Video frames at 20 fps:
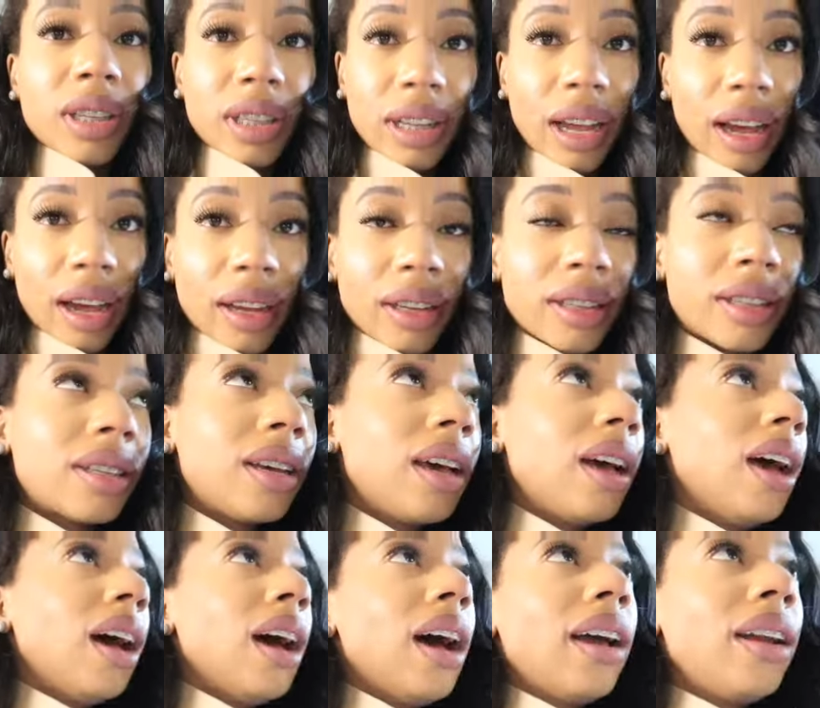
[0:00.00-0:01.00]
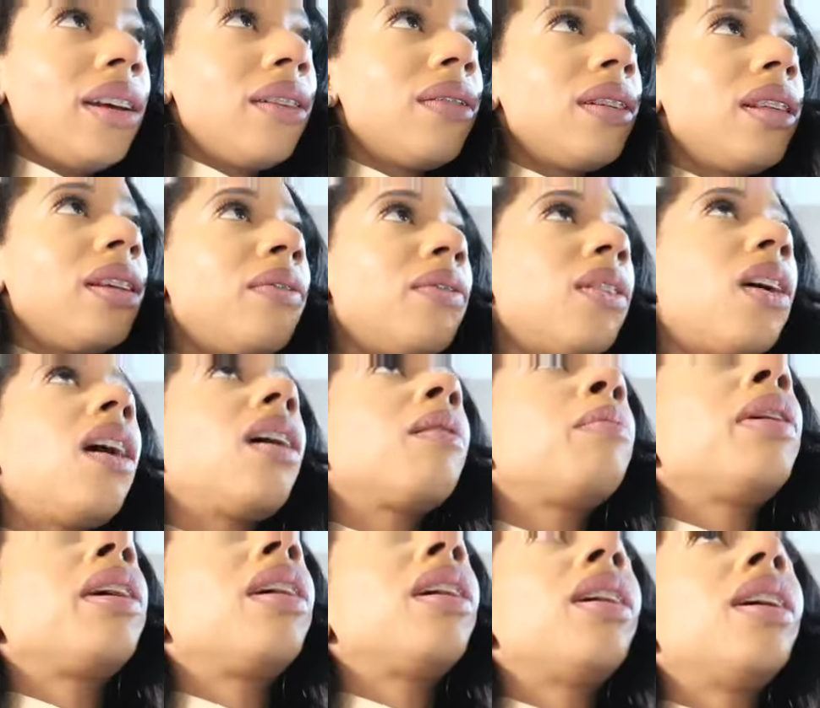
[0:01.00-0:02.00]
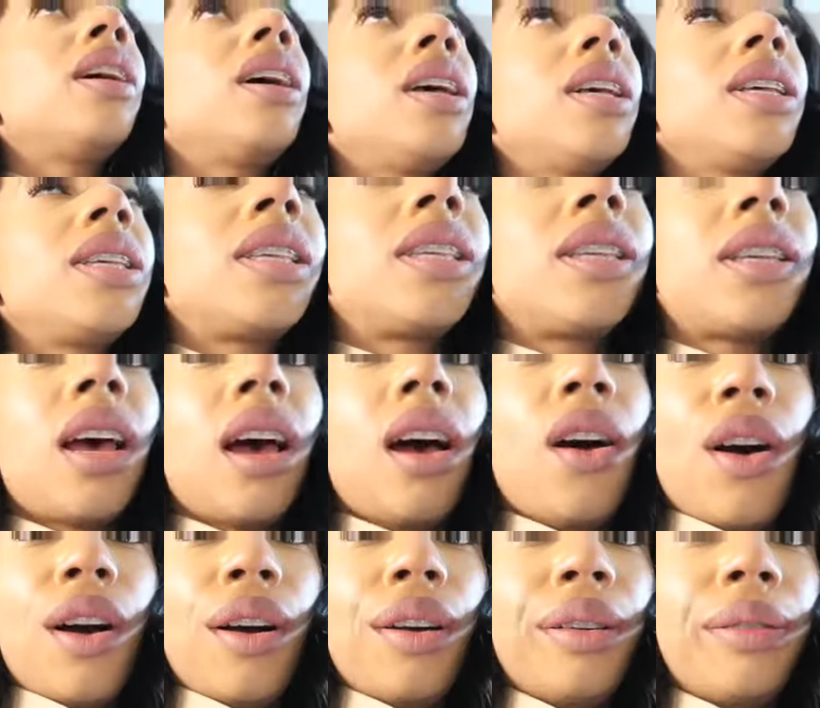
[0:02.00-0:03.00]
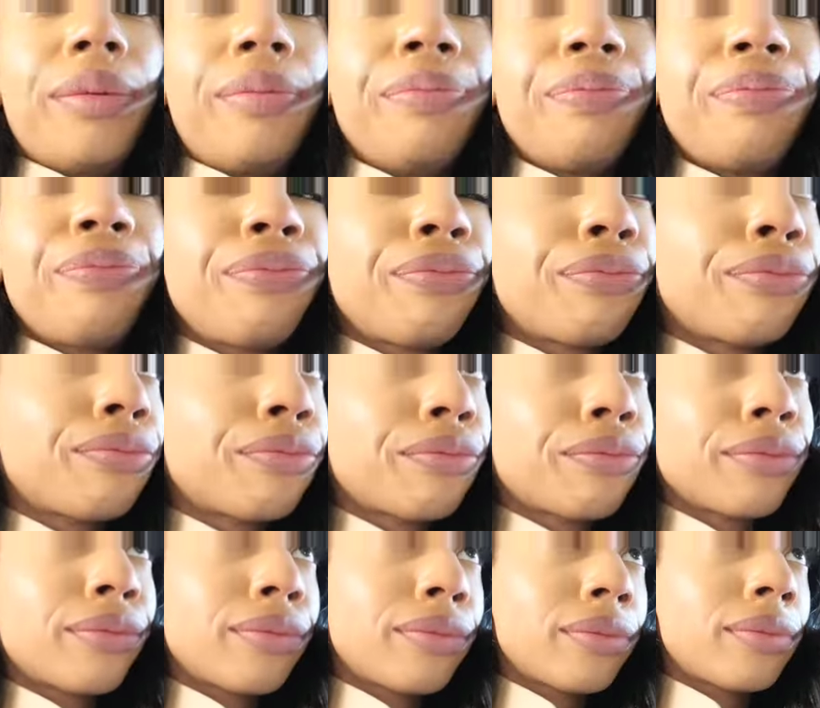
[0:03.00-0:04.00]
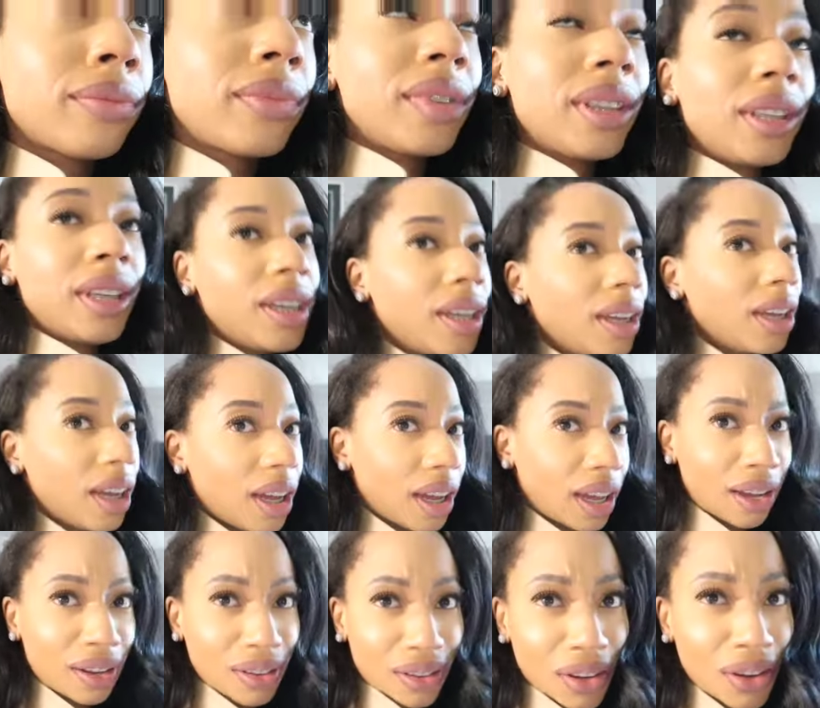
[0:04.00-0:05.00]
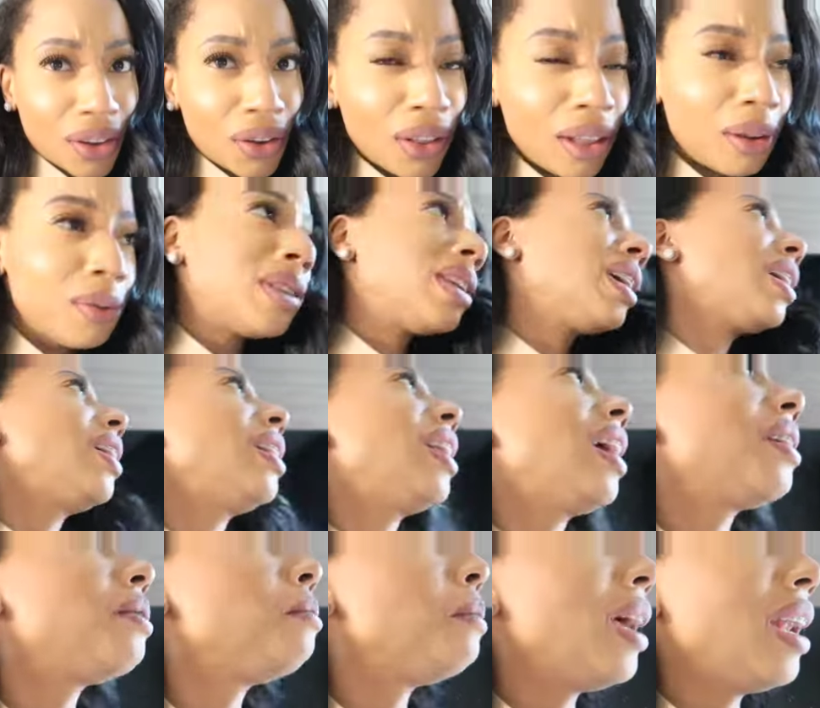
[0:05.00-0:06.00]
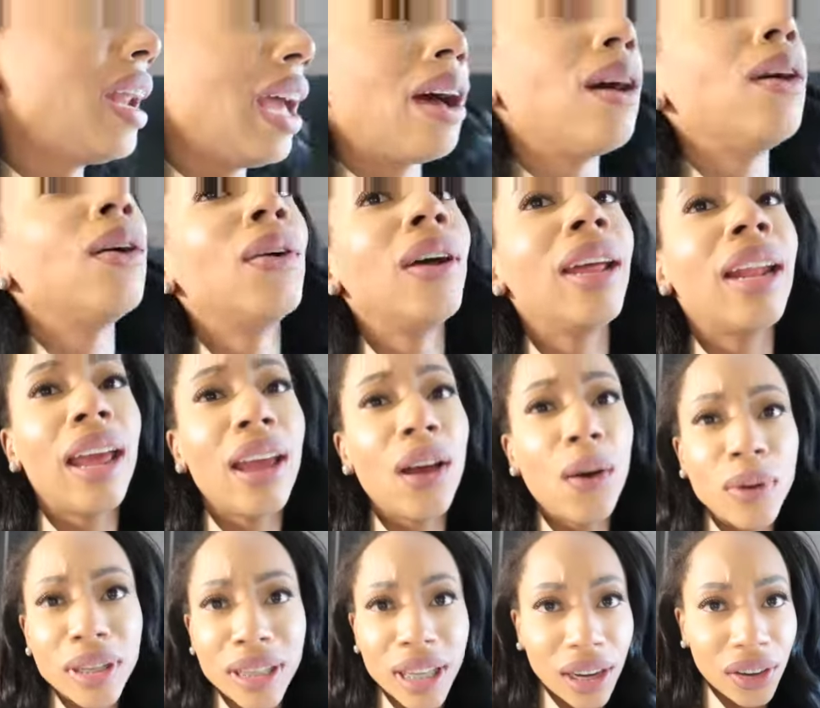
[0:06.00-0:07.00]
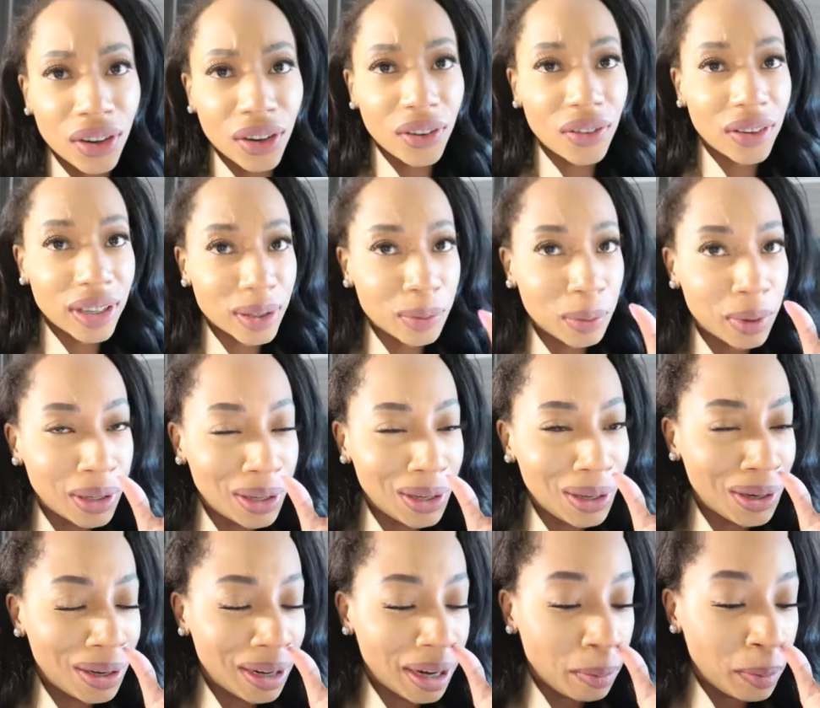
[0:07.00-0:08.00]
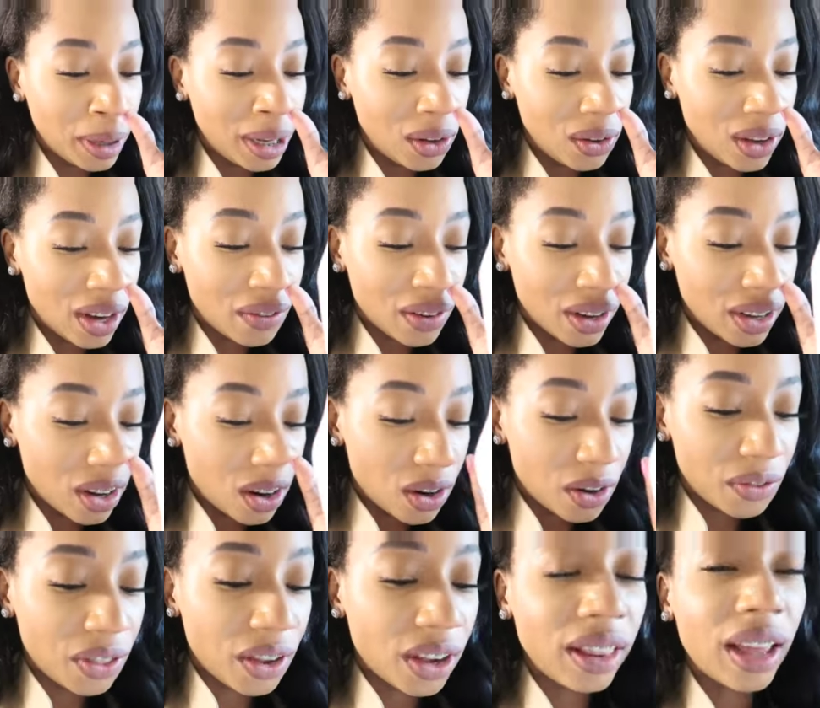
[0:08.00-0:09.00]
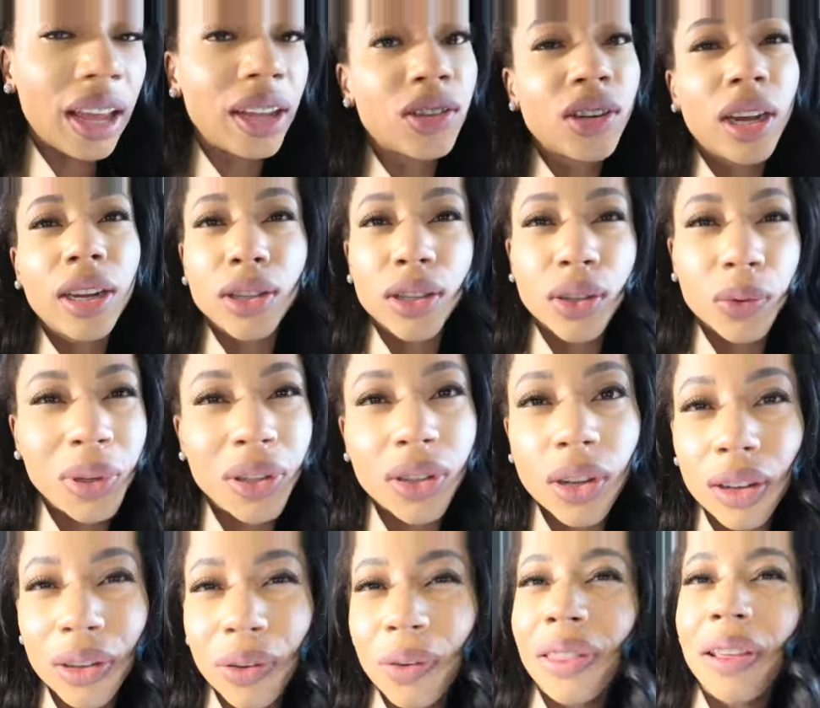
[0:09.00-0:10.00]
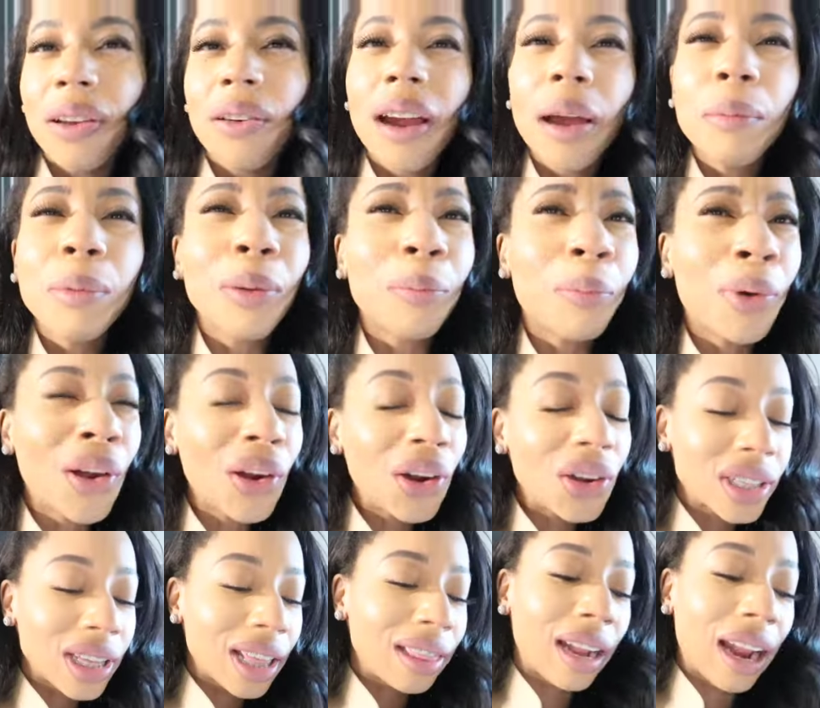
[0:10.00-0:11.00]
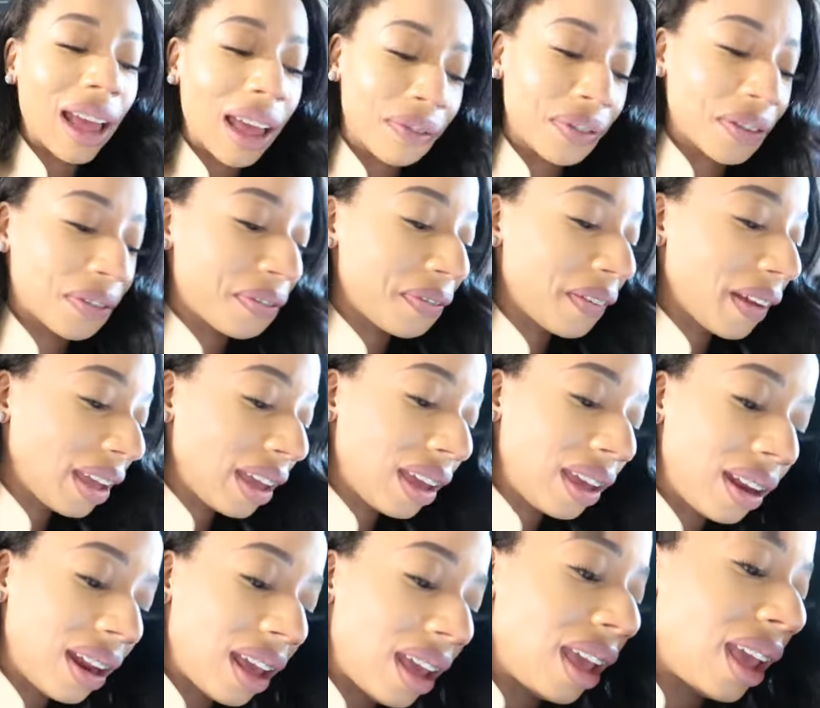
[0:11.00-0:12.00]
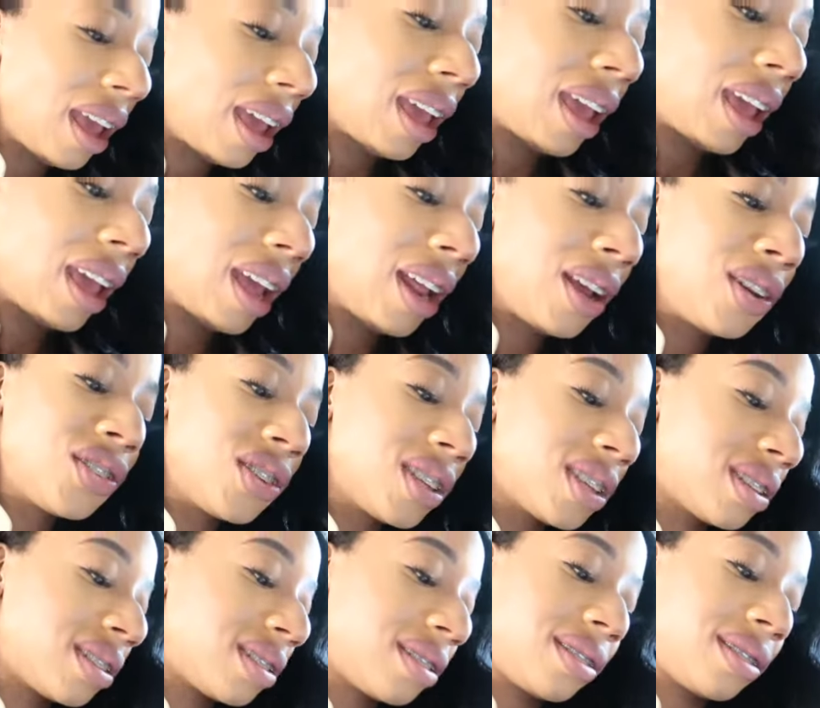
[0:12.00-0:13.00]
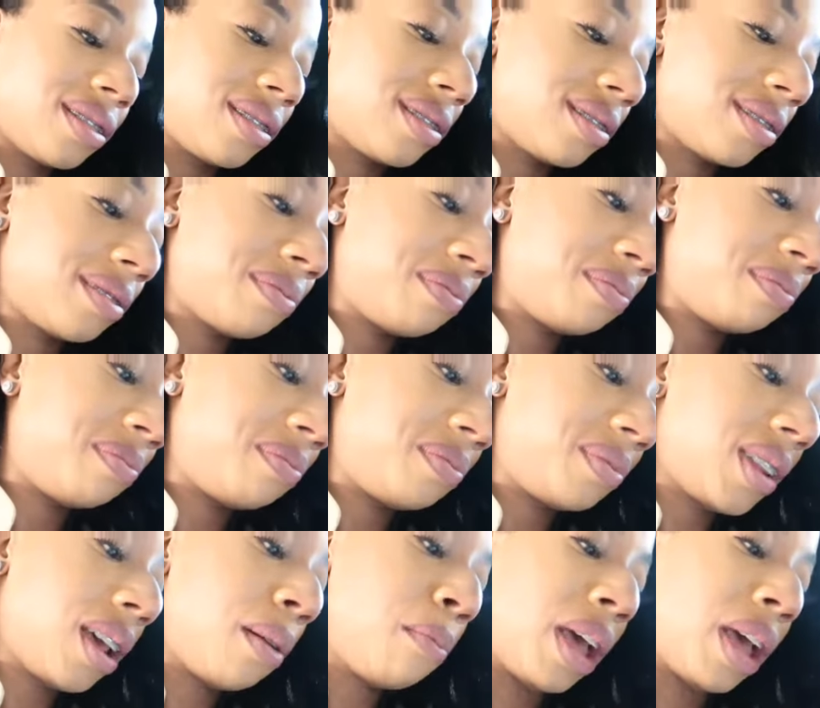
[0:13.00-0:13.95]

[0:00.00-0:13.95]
snacks. I didn't really vlog because I don't know, there was like a lot of men out, and I always get nervous when, you know what I mean, you never know if they're like trying to sweet talk you and then grab your purse, and then I have to fight, and it's just a